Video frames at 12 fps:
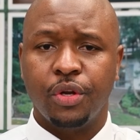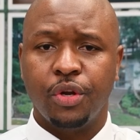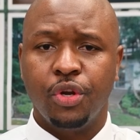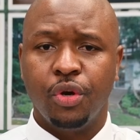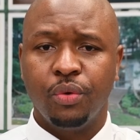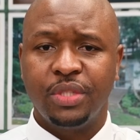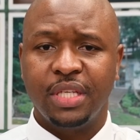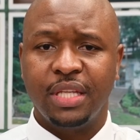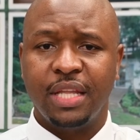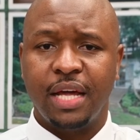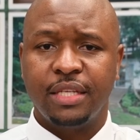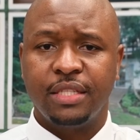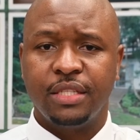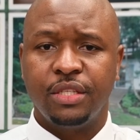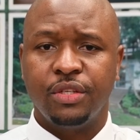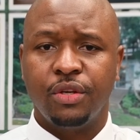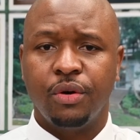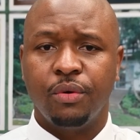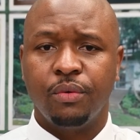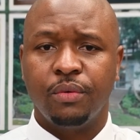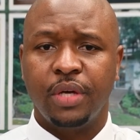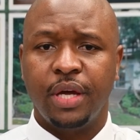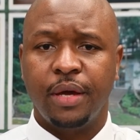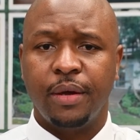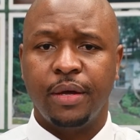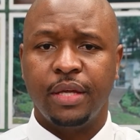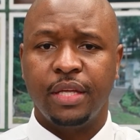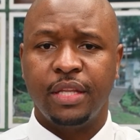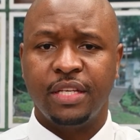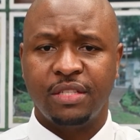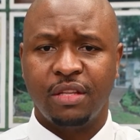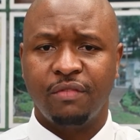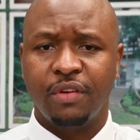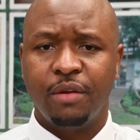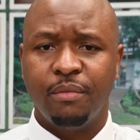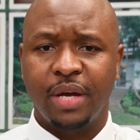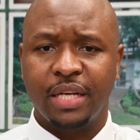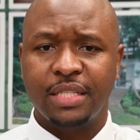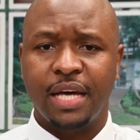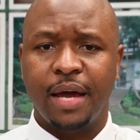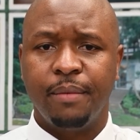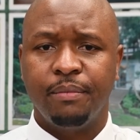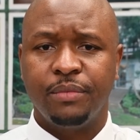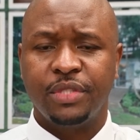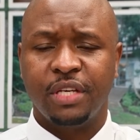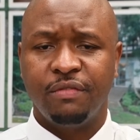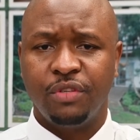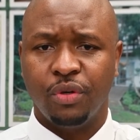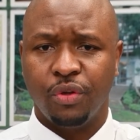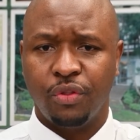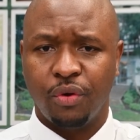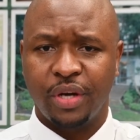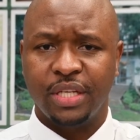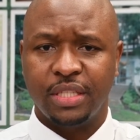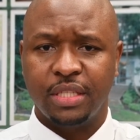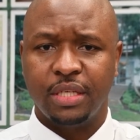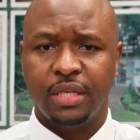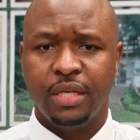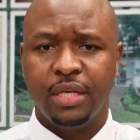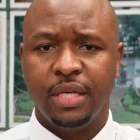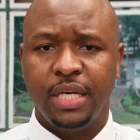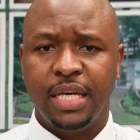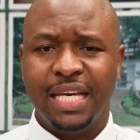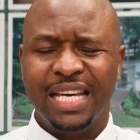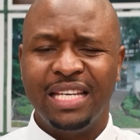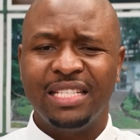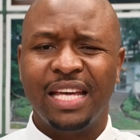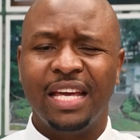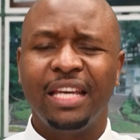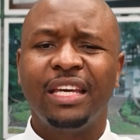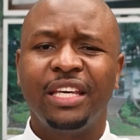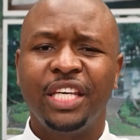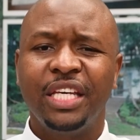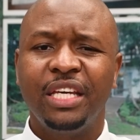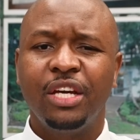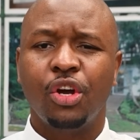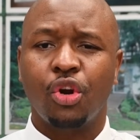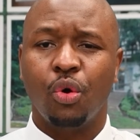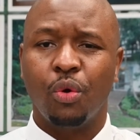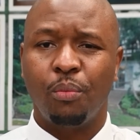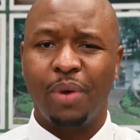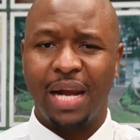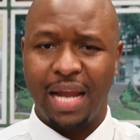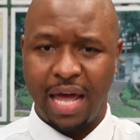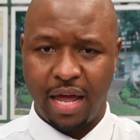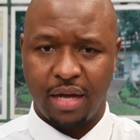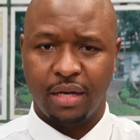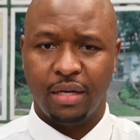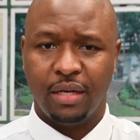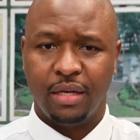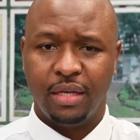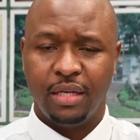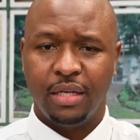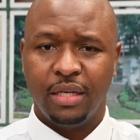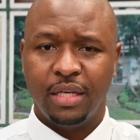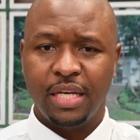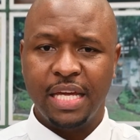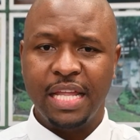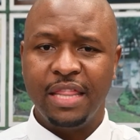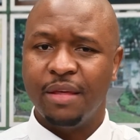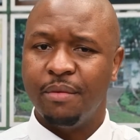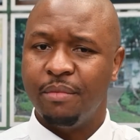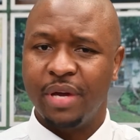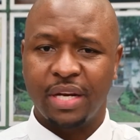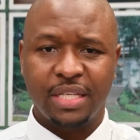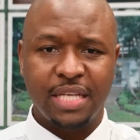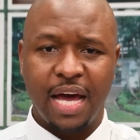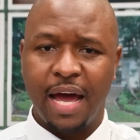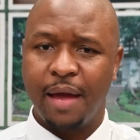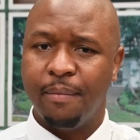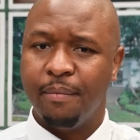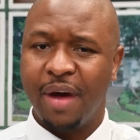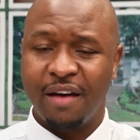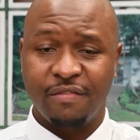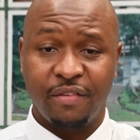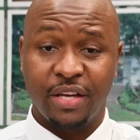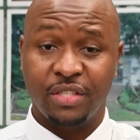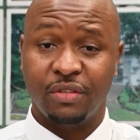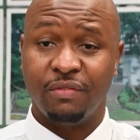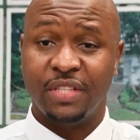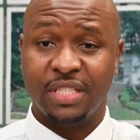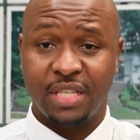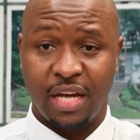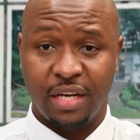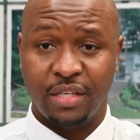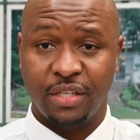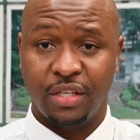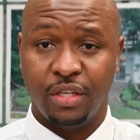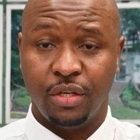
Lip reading: noting that the South African Maritime Safety Authority is a key role player in the maritime affairs of this country.